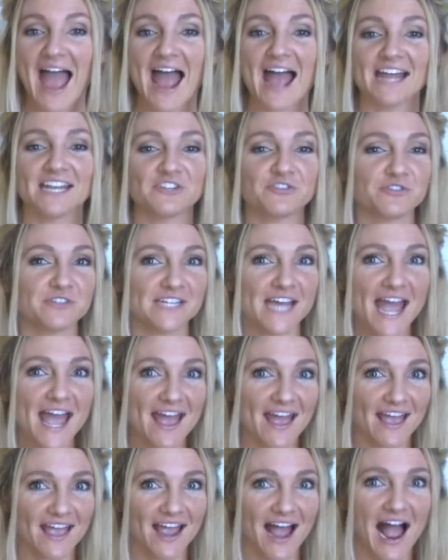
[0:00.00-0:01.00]
and
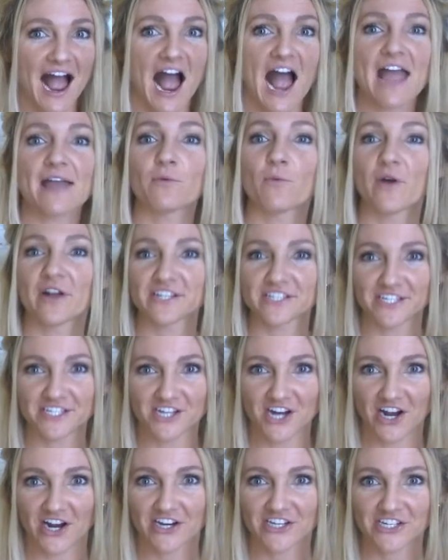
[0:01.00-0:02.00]
today I want to
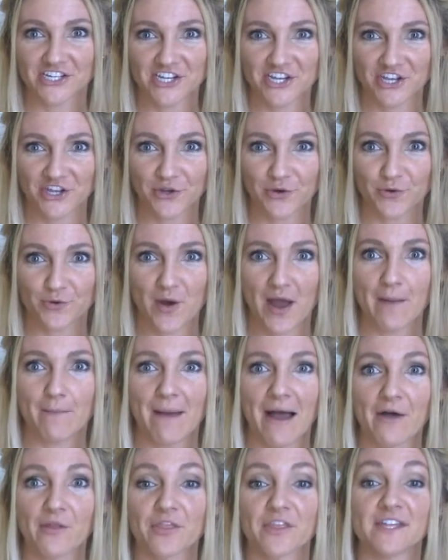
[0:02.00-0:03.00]
talk to you
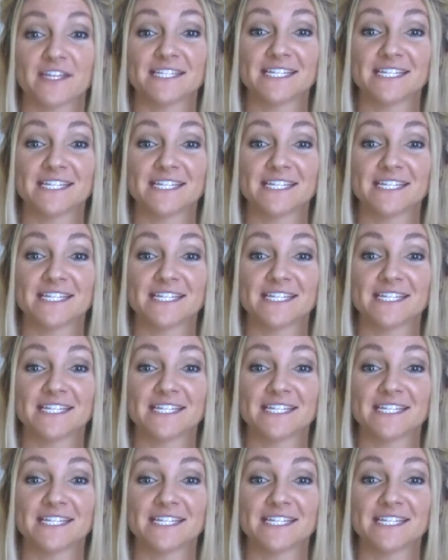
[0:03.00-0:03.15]
about the